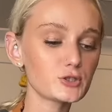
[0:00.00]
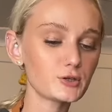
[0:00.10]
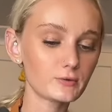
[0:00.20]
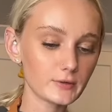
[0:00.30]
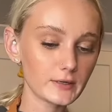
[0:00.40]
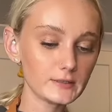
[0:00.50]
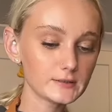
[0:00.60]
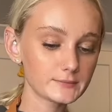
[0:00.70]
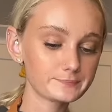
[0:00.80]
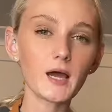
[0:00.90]

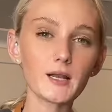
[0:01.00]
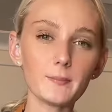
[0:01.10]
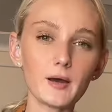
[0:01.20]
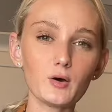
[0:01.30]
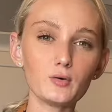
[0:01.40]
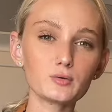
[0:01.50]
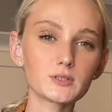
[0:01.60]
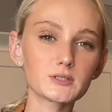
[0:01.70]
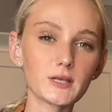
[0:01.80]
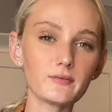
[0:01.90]
degrees at about
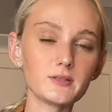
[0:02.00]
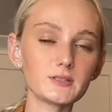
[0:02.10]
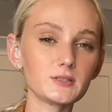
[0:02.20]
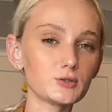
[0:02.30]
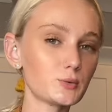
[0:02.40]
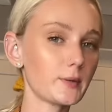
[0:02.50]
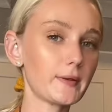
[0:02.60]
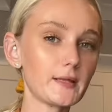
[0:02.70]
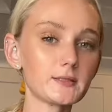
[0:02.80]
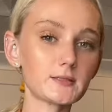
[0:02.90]
17 to 20
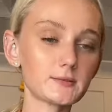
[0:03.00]
minutes.